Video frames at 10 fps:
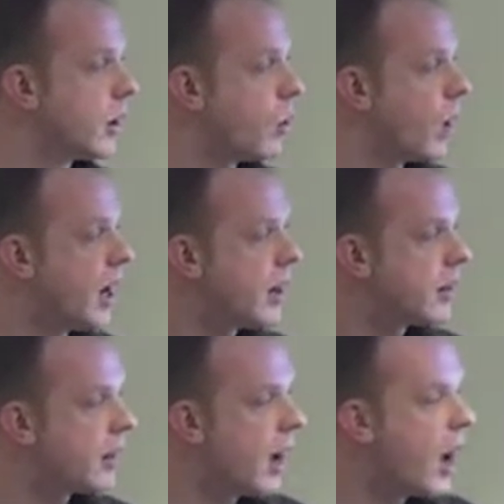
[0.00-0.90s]

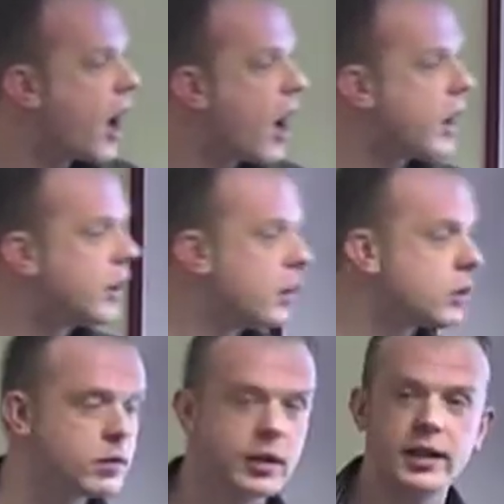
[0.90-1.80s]
with a high
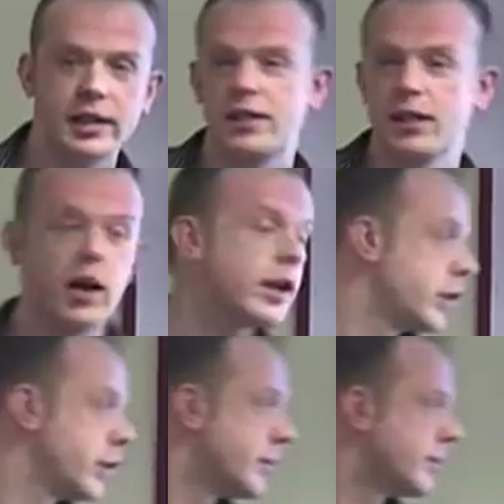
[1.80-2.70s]
local monthly
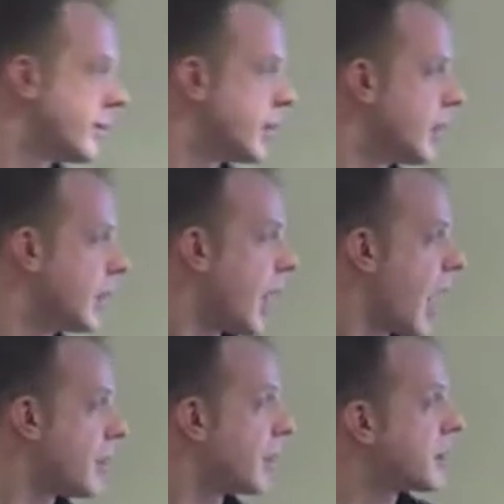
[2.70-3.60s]
search. And you can